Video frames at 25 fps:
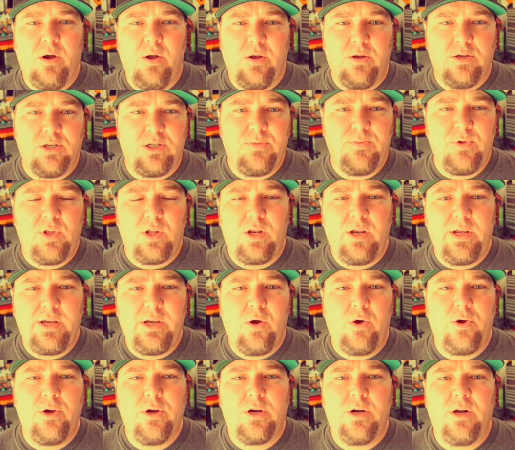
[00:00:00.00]
some of the
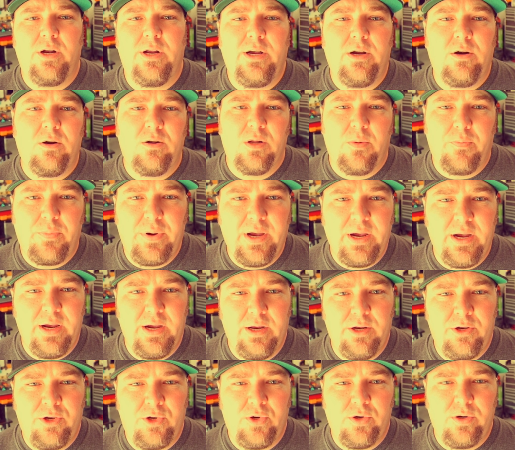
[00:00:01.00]
lingo you're going to hear on the
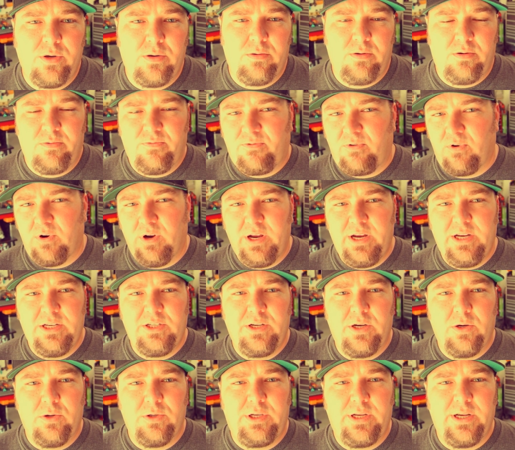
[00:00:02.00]
page for
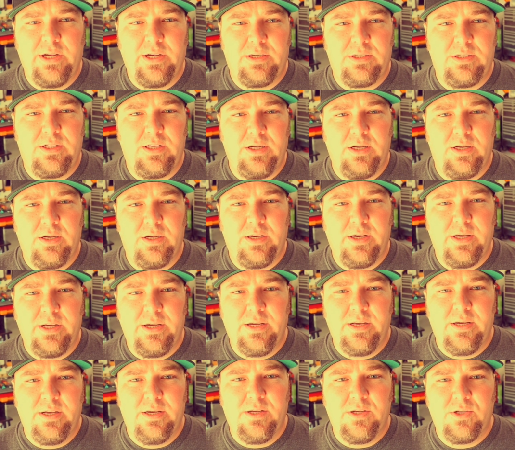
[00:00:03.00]
EZGO TXT
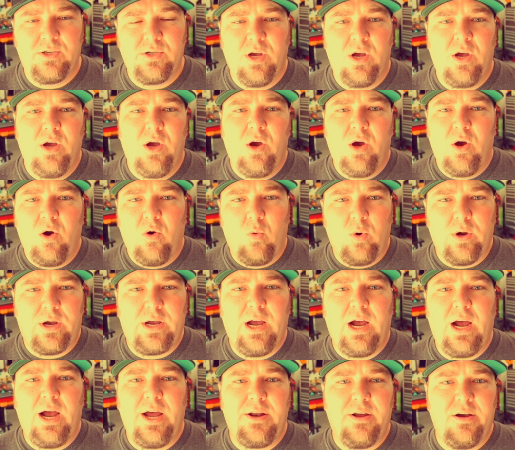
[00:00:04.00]
is what
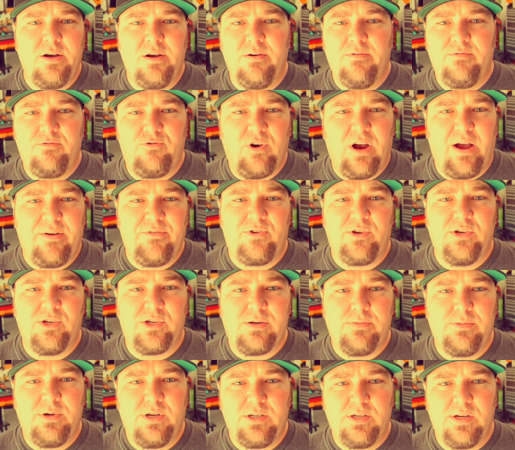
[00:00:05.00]
kind of drive
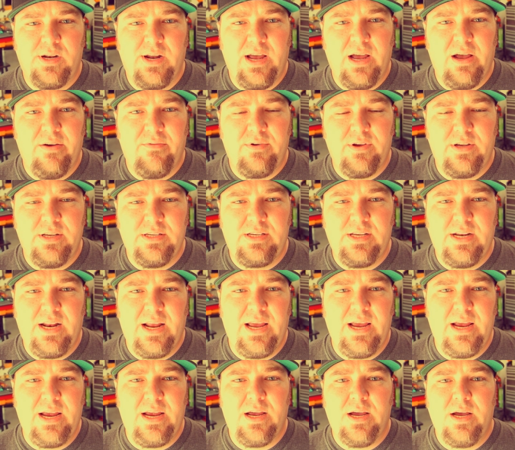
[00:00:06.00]
system does it have? Is it
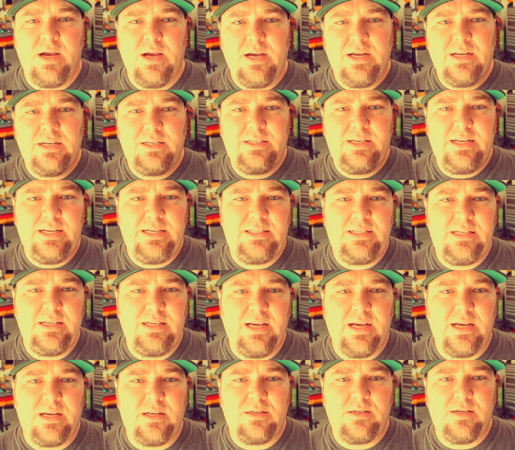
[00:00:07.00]
a
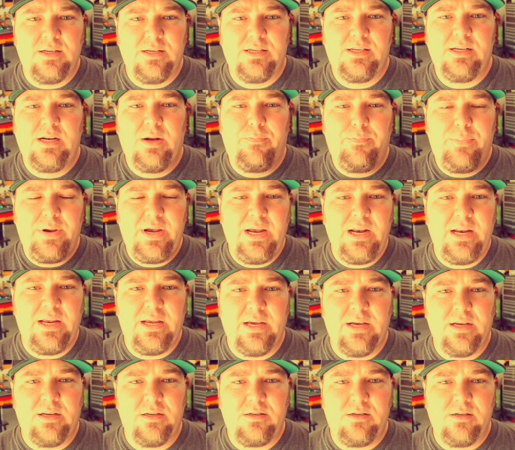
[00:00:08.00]
DCS? Is it a
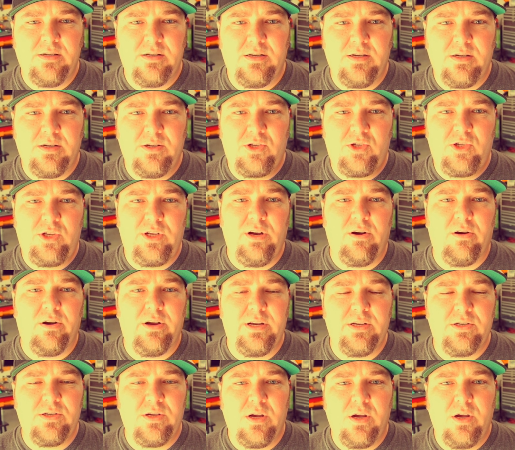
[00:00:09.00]
PDS? Is it a
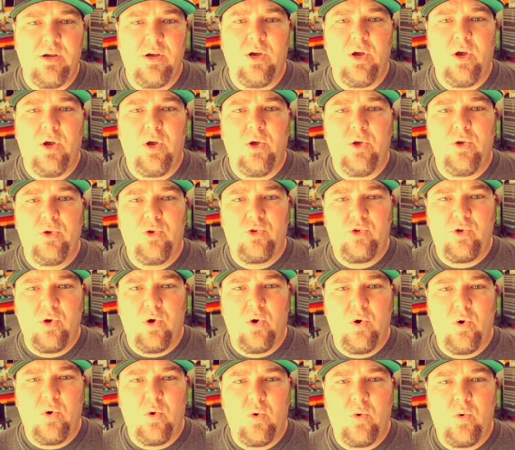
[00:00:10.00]
series?
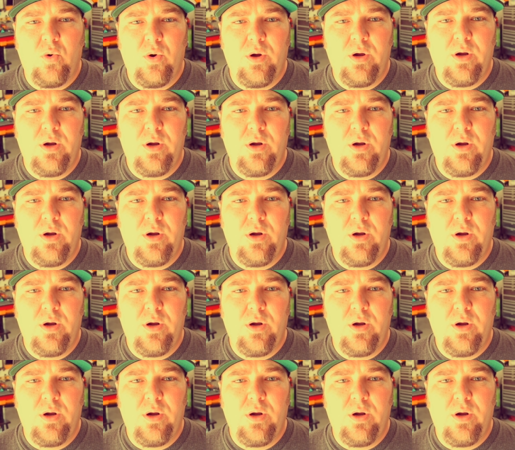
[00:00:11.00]
So